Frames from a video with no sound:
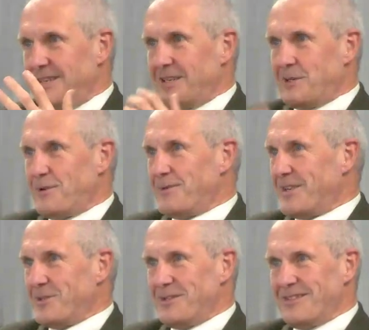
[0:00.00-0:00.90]
if I'm
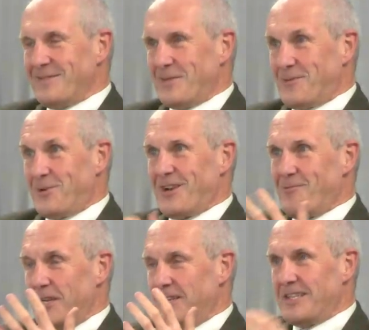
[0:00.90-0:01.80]
going from what I've
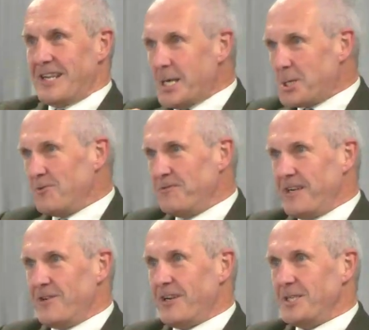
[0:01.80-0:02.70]
read, the National
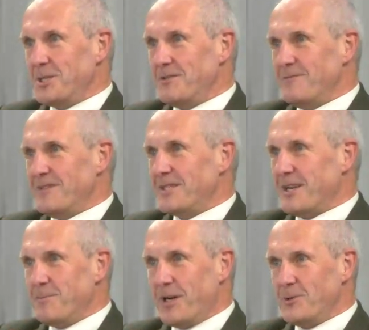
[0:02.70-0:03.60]
Federation of
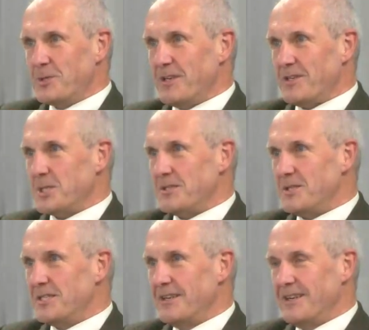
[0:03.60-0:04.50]
Sub Postmasters,